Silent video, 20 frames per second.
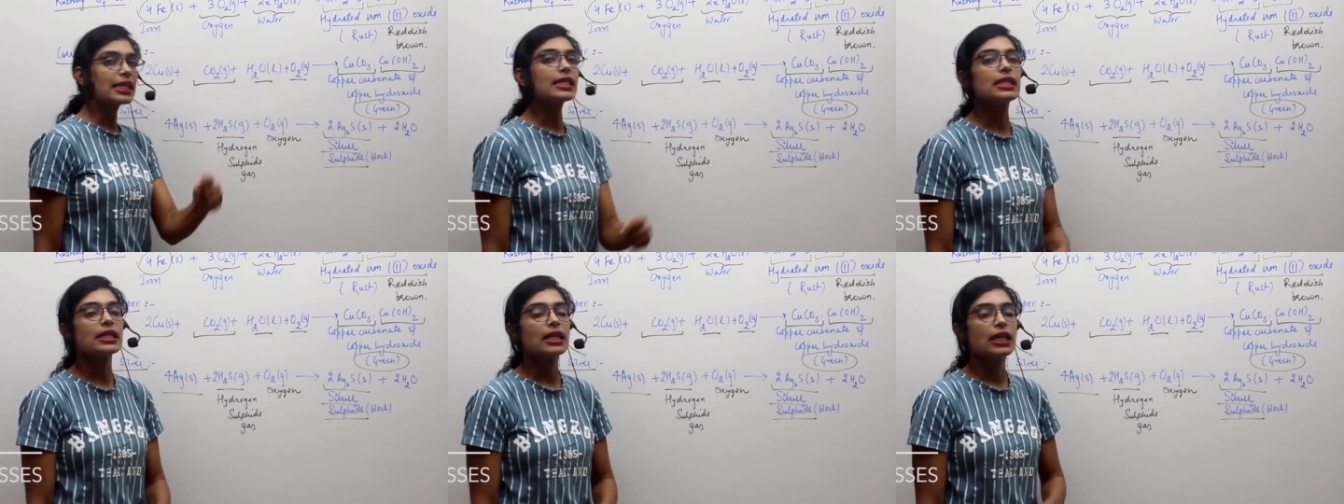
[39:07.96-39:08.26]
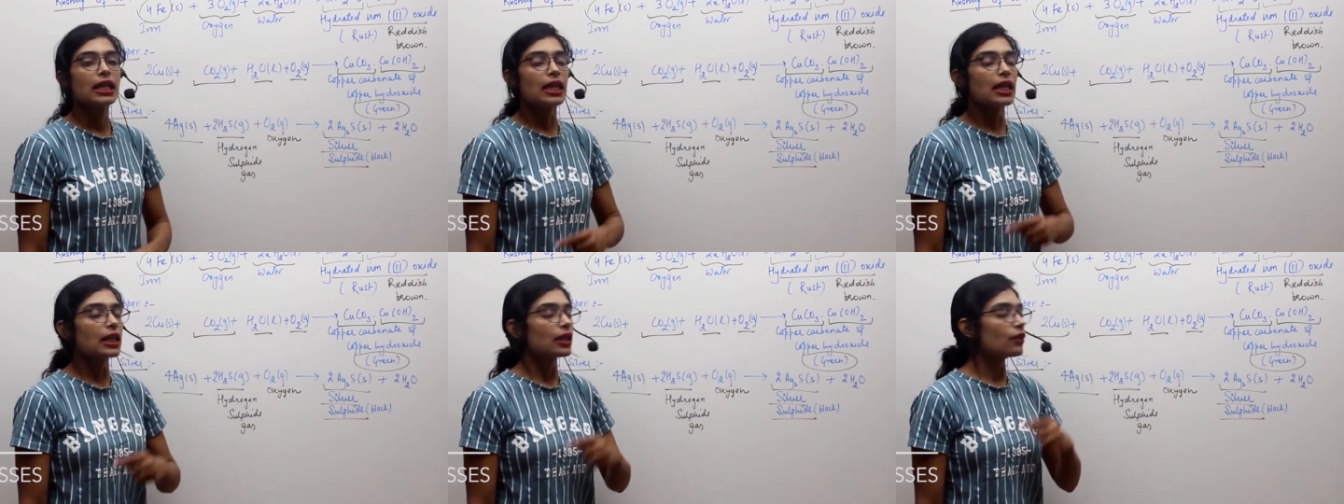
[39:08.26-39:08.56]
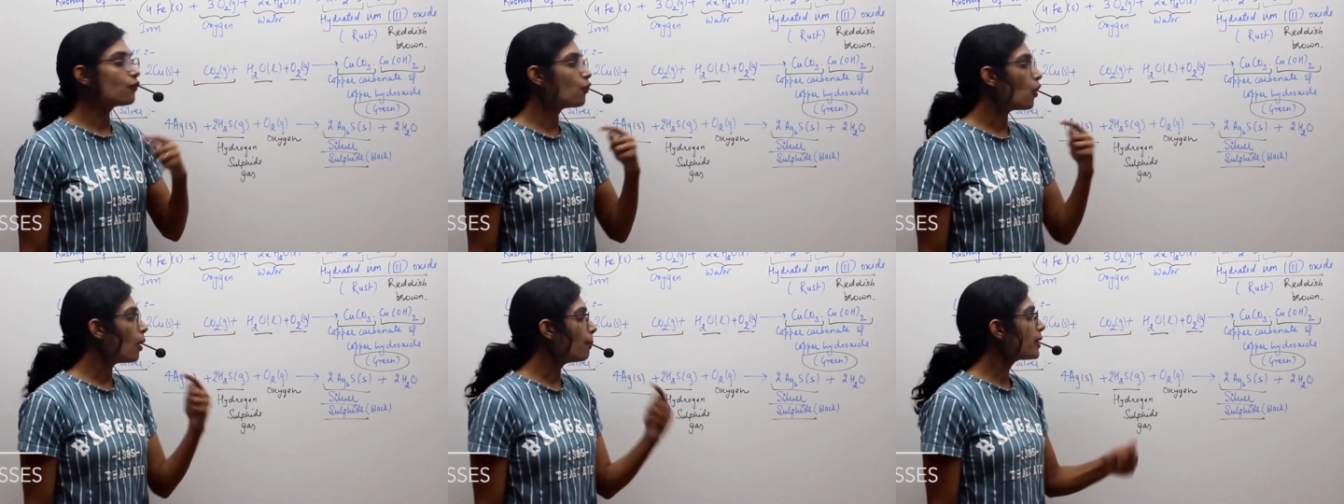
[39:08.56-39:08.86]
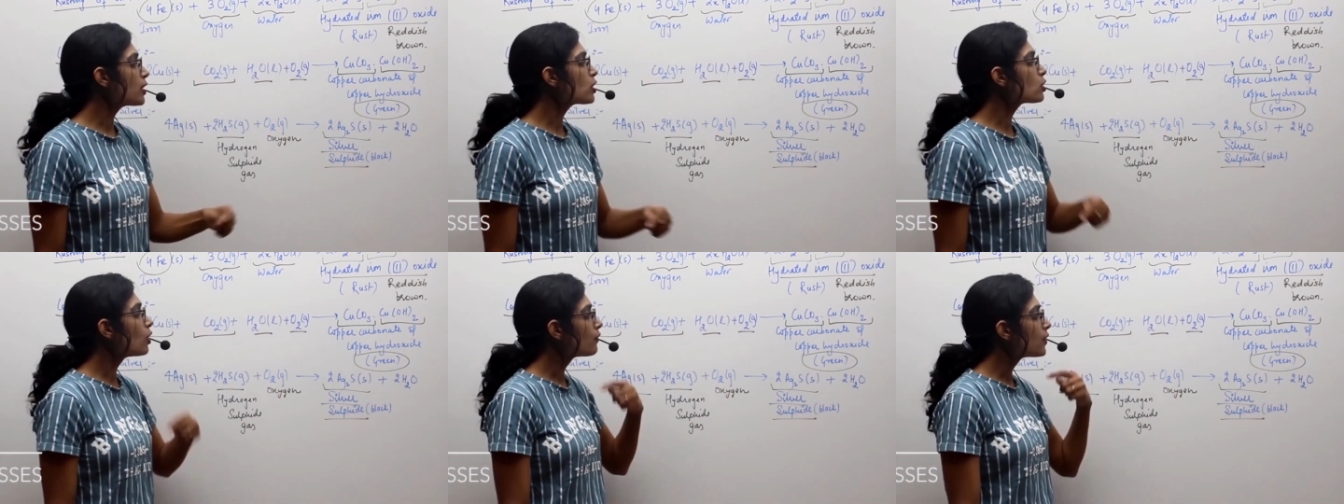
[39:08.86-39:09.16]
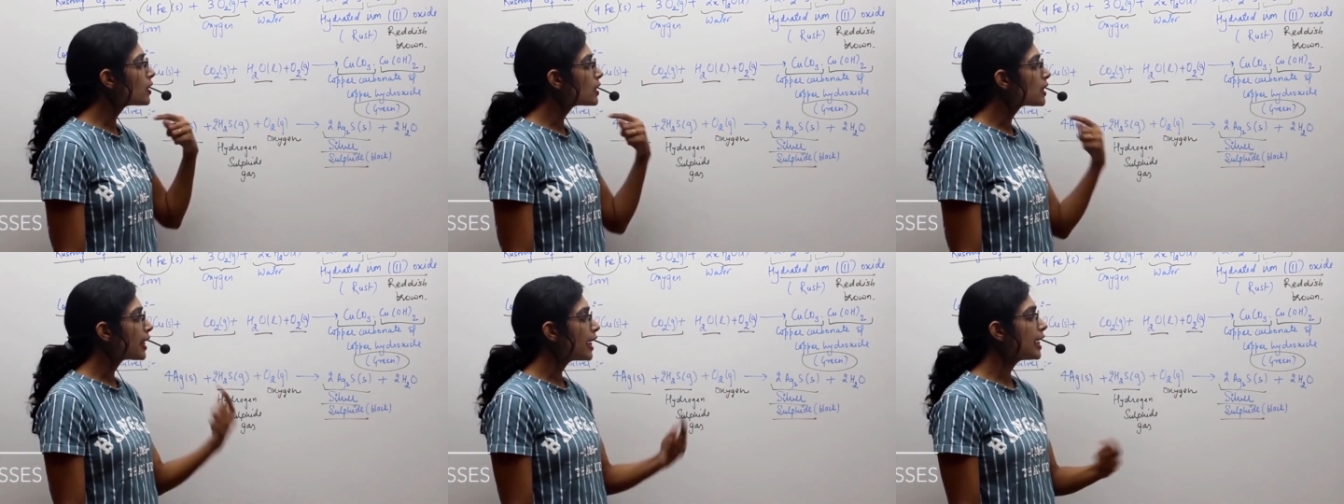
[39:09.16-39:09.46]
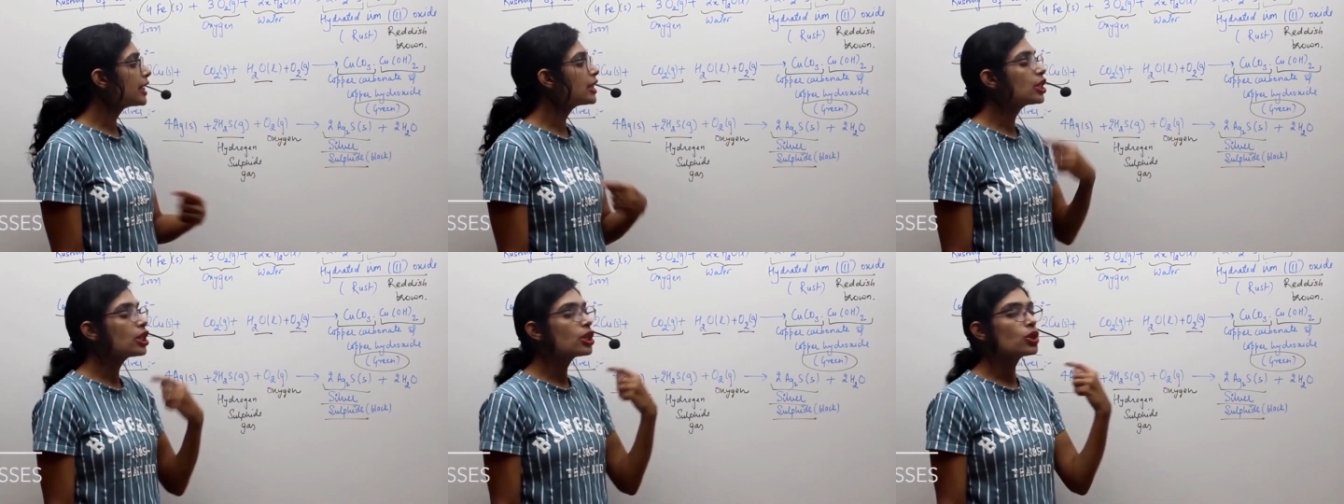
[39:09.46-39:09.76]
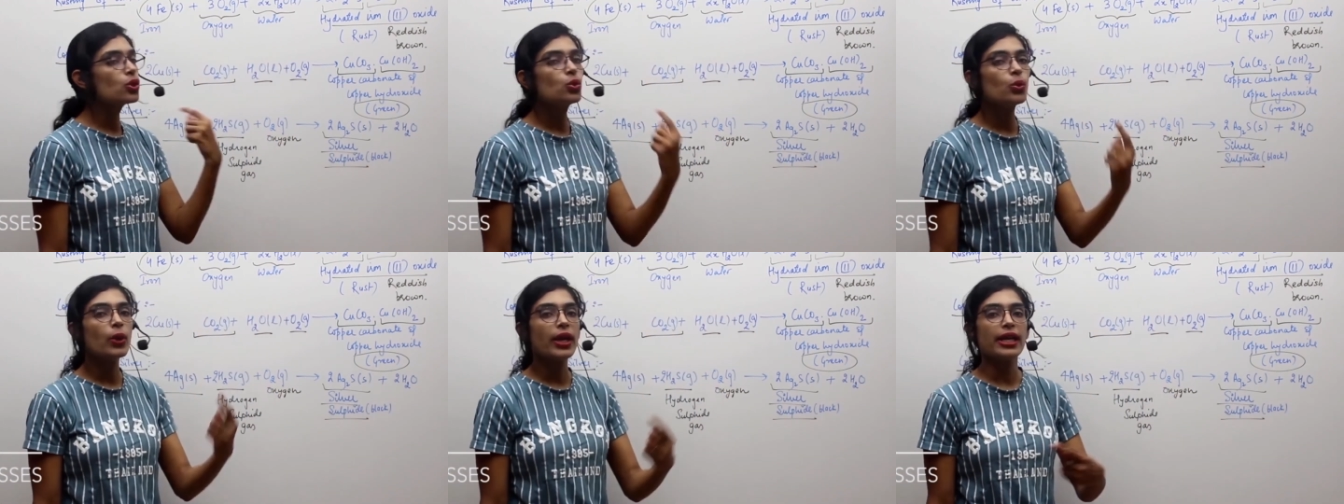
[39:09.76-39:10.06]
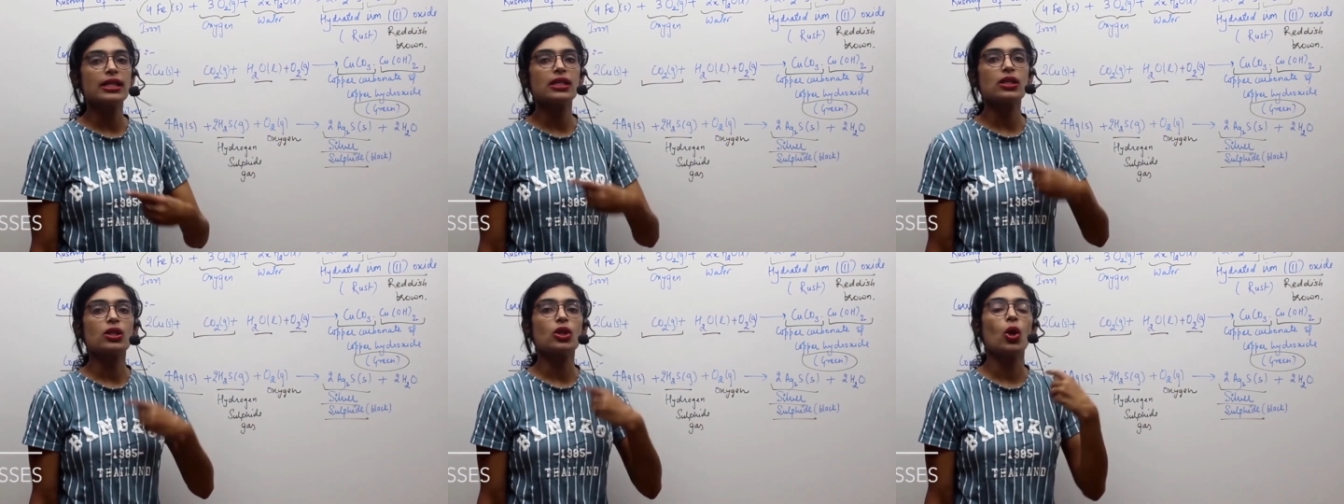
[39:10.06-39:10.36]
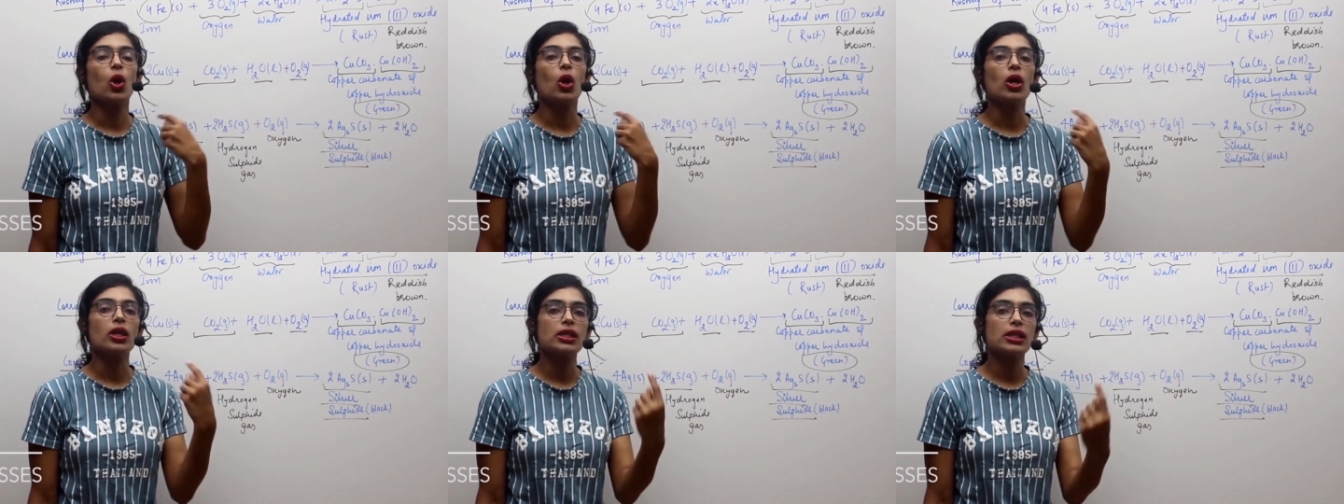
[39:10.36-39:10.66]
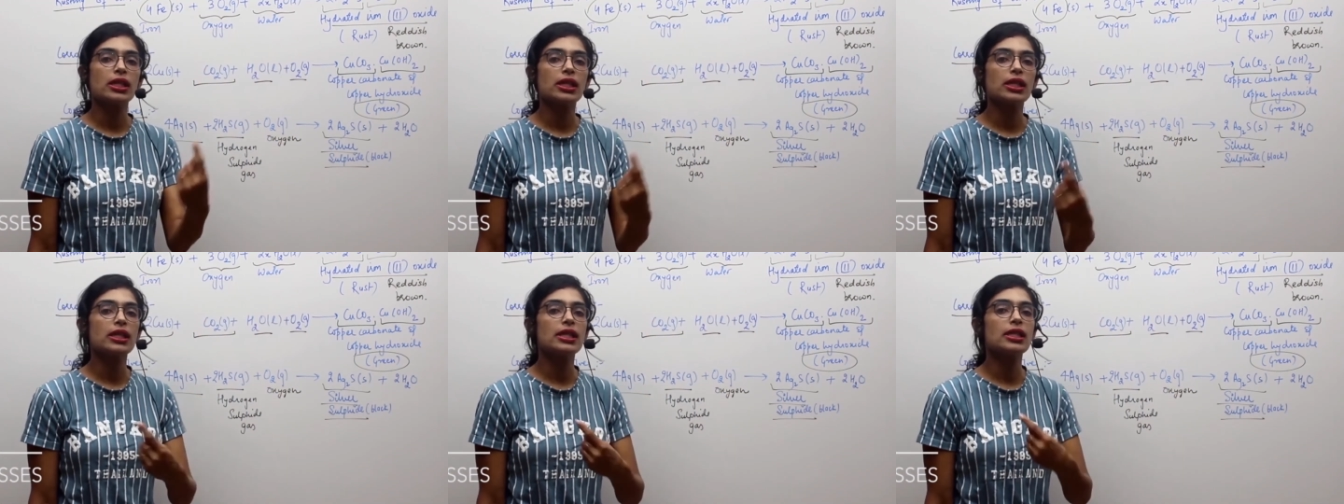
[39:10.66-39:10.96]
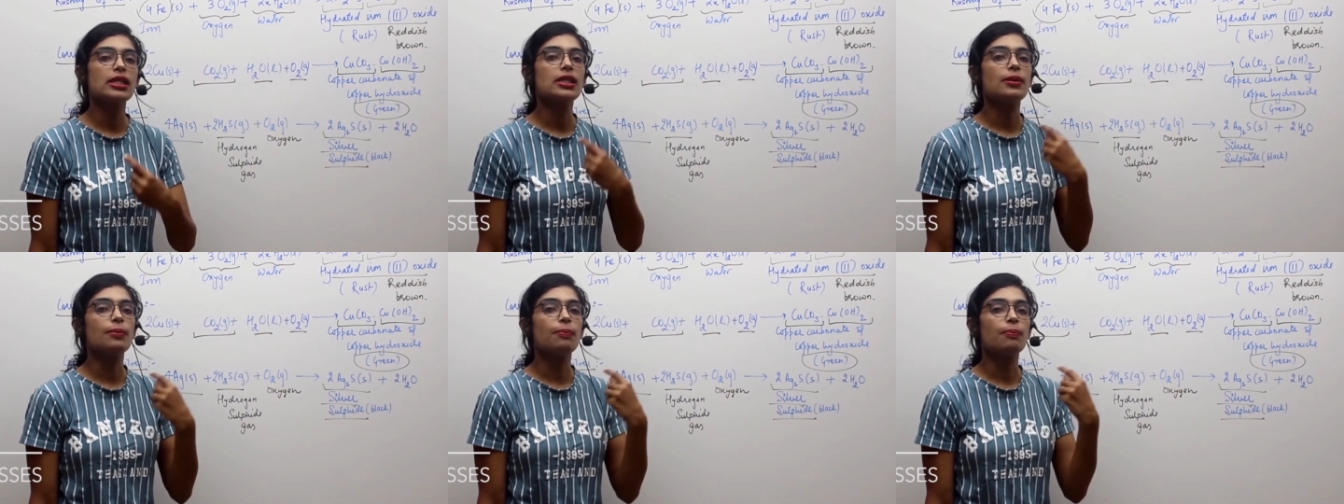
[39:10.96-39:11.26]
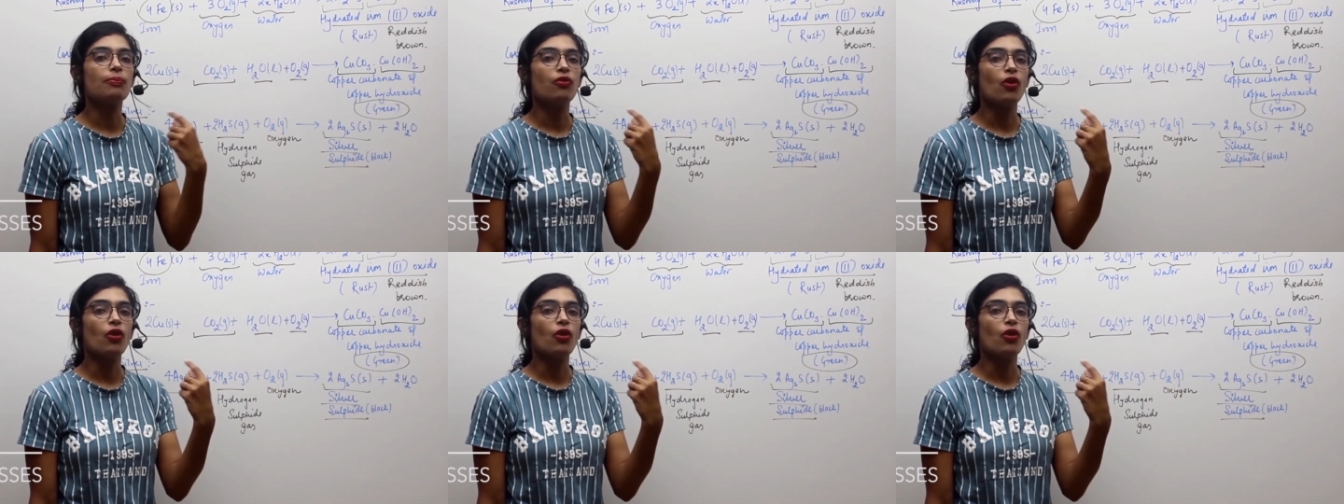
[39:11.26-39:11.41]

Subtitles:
is the formation of this Ag2S causes the